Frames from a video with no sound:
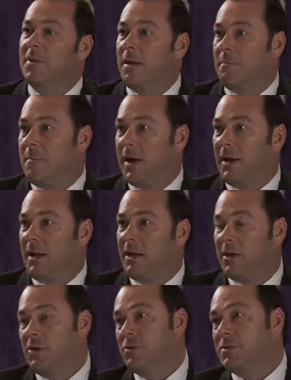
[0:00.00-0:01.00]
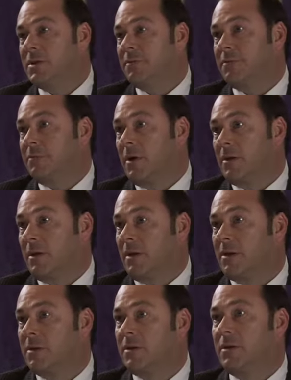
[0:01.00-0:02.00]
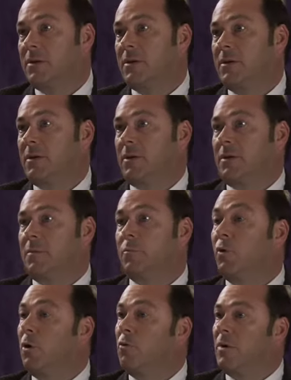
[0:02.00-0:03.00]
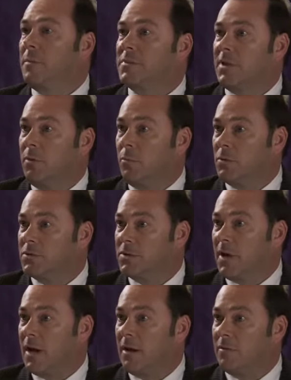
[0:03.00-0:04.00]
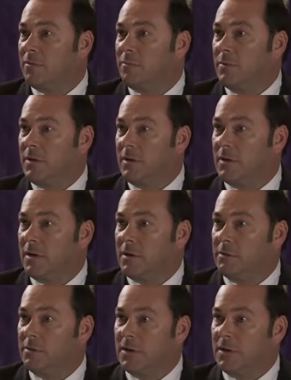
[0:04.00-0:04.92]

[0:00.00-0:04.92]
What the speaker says: that money and use it for other programs they want to have within their